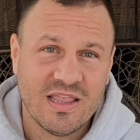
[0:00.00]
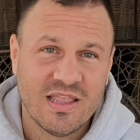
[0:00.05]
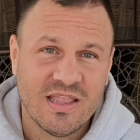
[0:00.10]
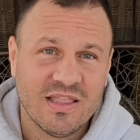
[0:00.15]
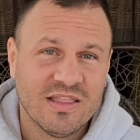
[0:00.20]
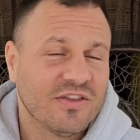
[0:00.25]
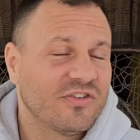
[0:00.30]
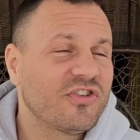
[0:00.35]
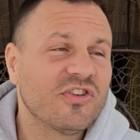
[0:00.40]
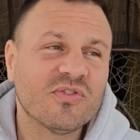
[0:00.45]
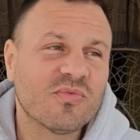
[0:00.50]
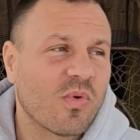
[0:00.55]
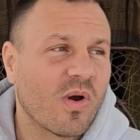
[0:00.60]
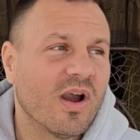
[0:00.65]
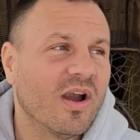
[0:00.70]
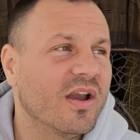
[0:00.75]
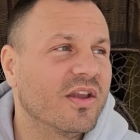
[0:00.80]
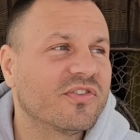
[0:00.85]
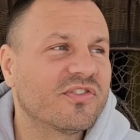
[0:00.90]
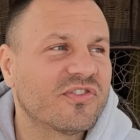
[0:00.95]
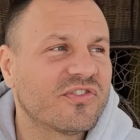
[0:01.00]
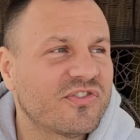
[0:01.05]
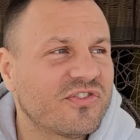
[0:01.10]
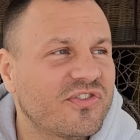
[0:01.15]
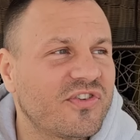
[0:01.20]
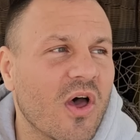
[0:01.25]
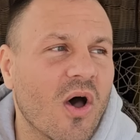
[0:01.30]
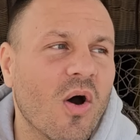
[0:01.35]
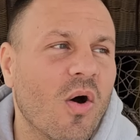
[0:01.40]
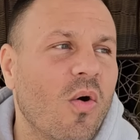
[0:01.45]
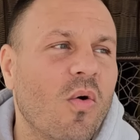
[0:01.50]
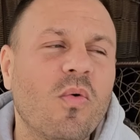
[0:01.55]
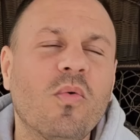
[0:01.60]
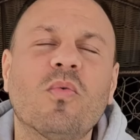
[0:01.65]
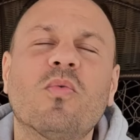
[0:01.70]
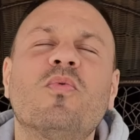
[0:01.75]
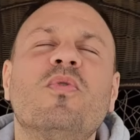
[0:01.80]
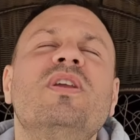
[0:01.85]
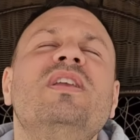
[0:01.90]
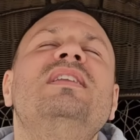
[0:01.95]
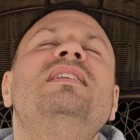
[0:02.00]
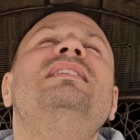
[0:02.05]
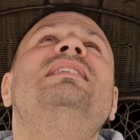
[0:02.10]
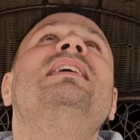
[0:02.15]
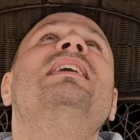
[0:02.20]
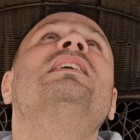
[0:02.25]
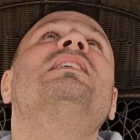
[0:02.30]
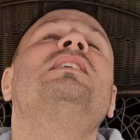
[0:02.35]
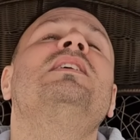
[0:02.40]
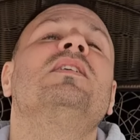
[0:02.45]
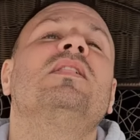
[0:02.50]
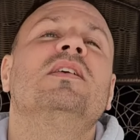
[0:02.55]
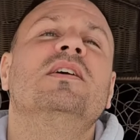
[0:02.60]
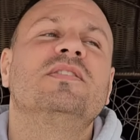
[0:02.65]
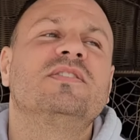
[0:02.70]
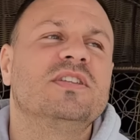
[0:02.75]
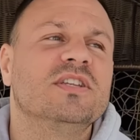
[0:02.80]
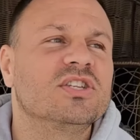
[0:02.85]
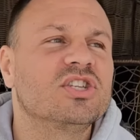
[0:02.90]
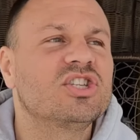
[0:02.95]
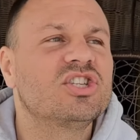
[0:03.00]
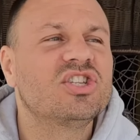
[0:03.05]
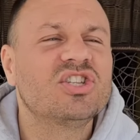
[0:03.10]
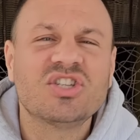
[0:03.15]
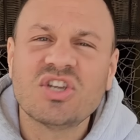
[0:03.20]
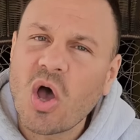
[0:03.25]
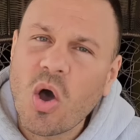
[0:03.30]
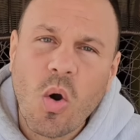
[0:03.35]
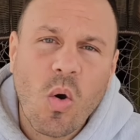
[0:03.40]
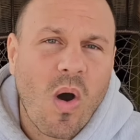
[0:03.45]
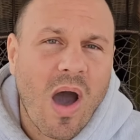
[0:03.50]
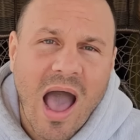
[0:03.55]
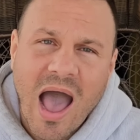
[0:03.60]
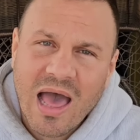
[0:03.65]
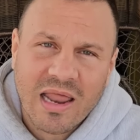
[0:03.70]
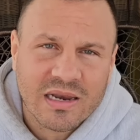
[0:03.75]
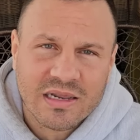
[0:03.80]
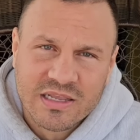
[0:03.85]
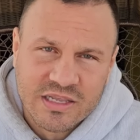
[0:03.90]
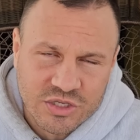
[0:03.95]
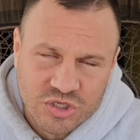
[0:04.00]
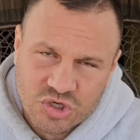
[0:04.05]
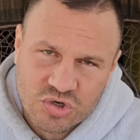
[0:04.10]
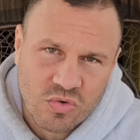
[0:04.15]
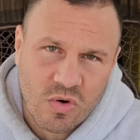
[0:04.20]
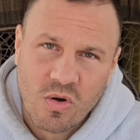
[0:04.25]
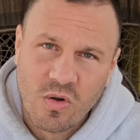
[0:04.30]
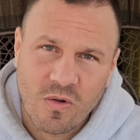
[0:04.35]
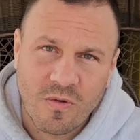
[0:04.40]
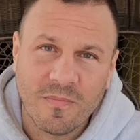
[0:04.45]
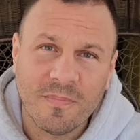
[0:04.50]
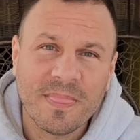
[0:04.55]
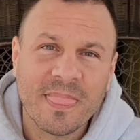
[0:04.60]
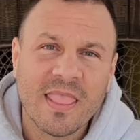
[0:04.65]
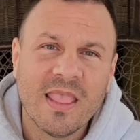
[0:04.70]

This is where it's so ridiculous, it's so out of control.